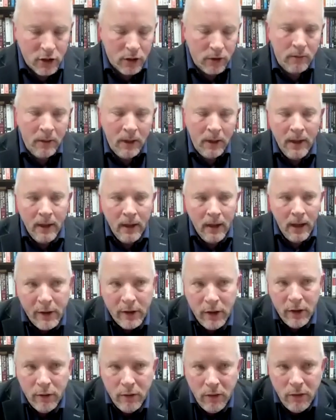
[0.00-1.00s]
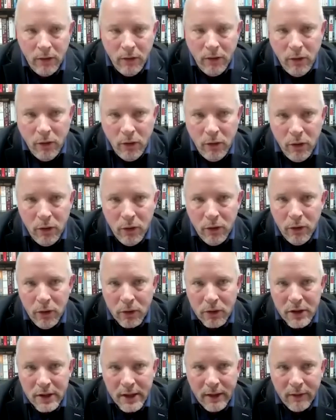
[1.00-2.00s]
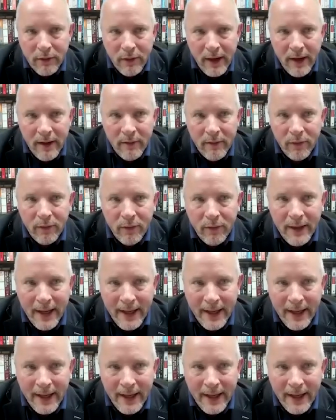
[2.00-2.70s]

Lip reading: So, Eric, you yourself have